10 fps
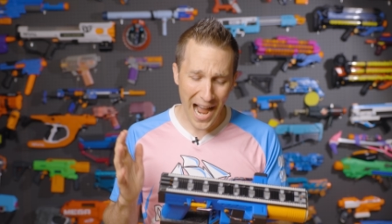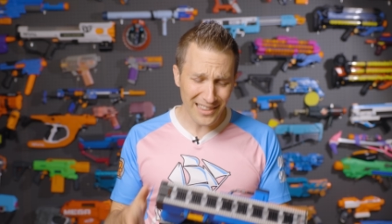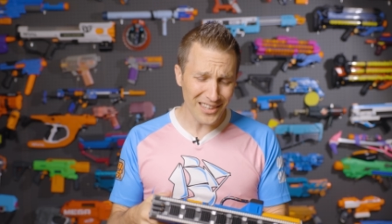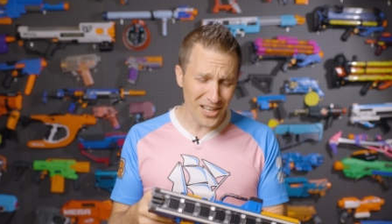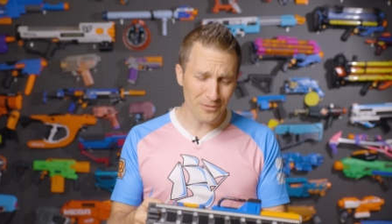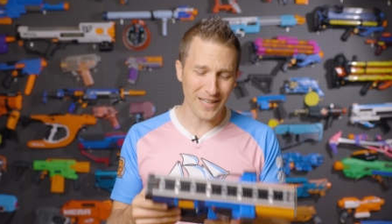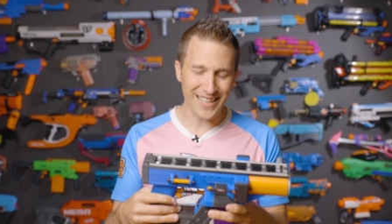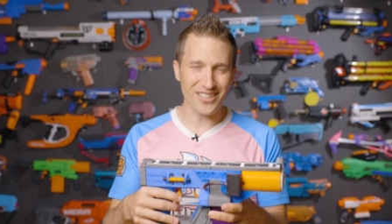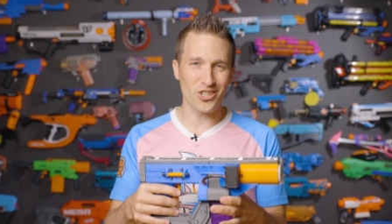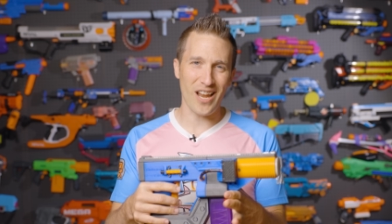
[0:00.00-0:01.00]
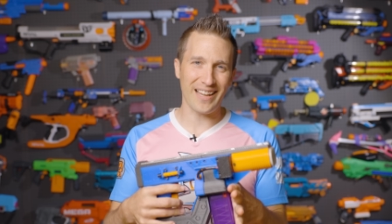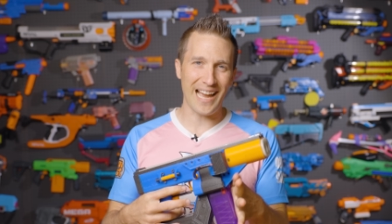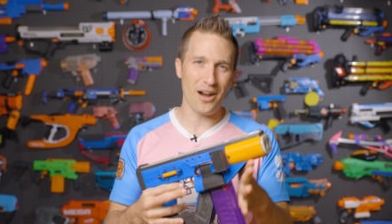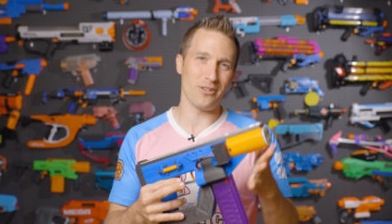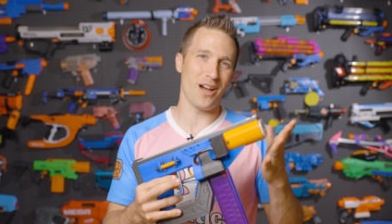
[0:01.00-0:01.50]
I love getting to check
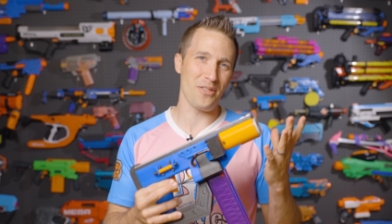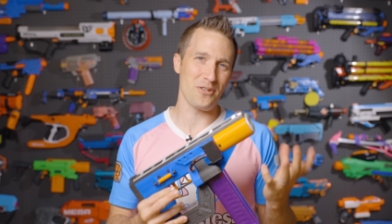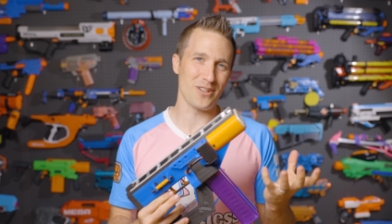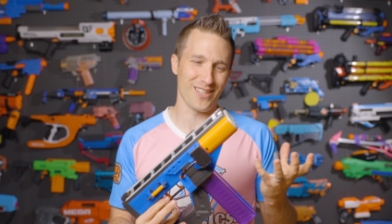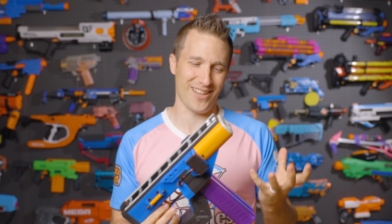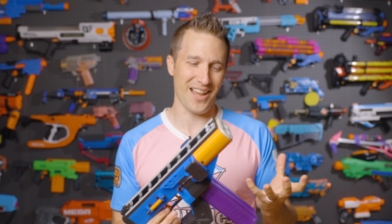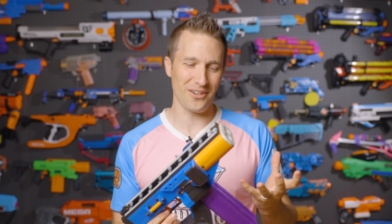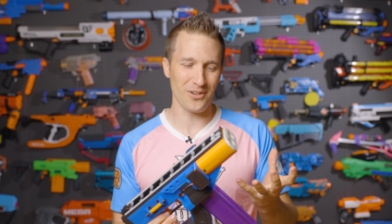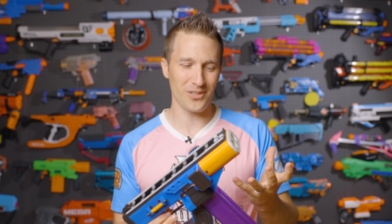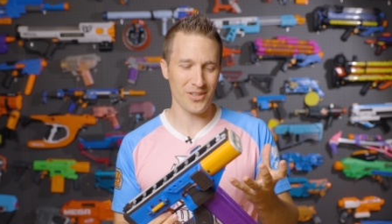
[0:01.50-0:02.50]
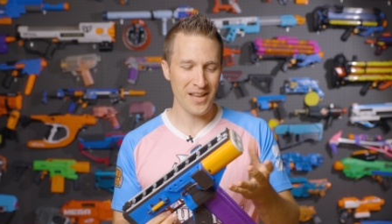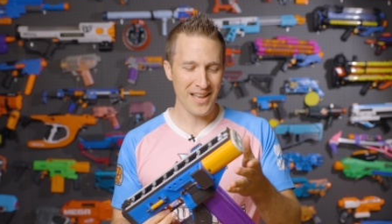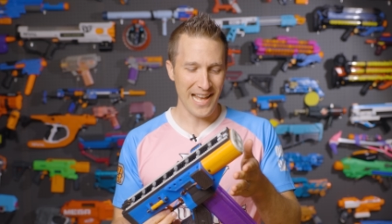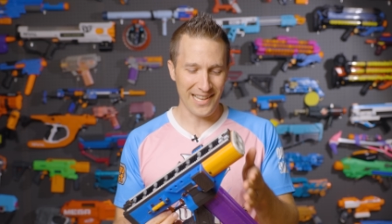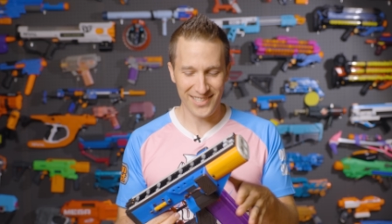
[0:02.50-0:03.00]
out other designers'
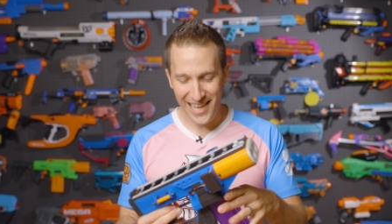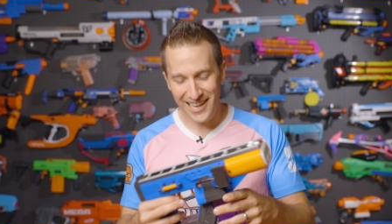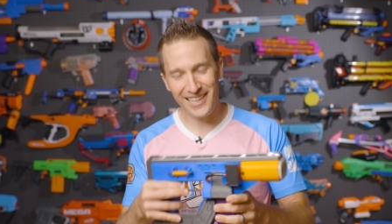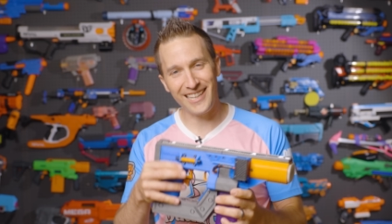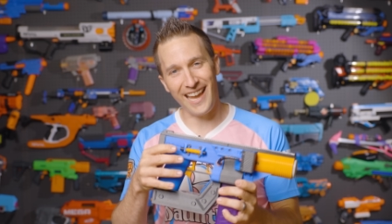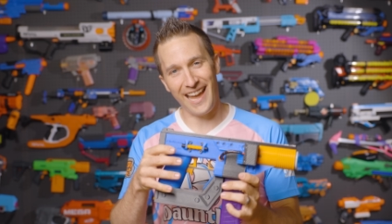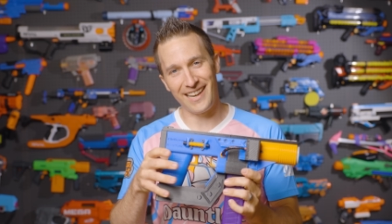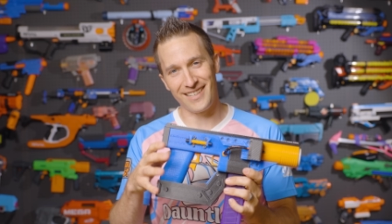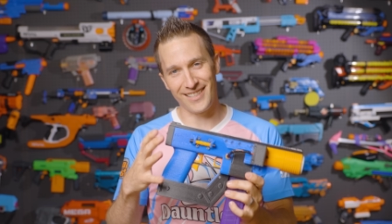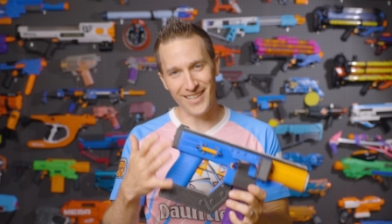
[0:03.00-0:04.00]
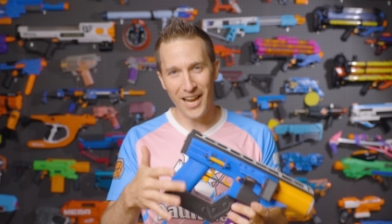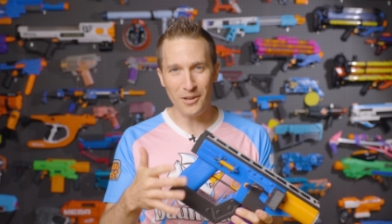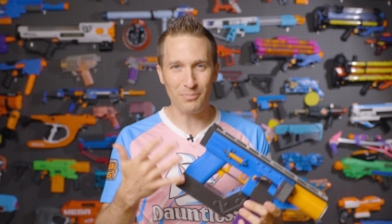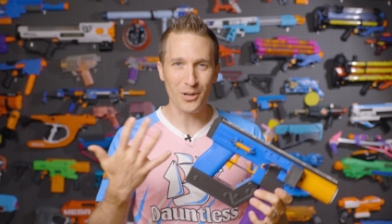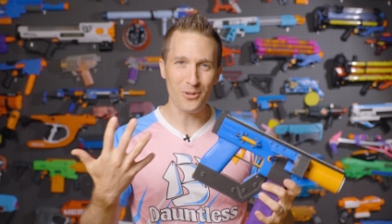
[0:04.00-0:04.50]
aesthetic and design
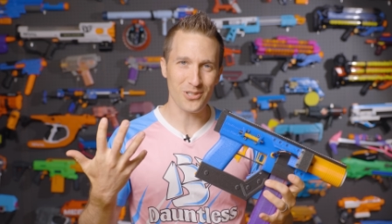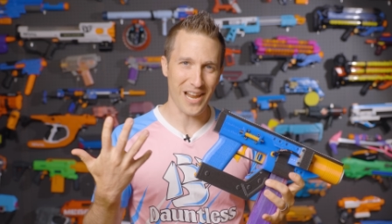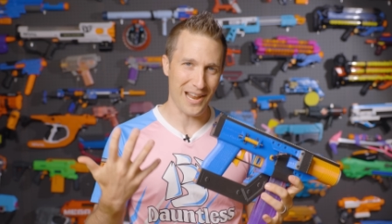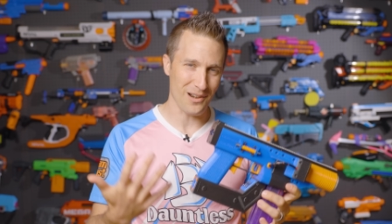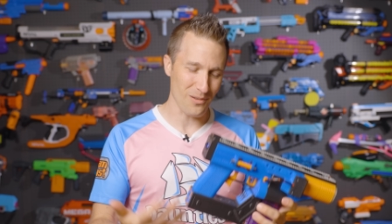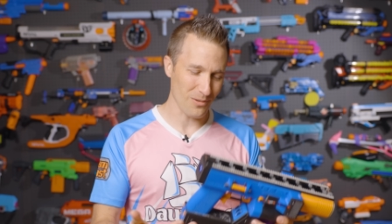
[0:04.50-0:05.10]
approach and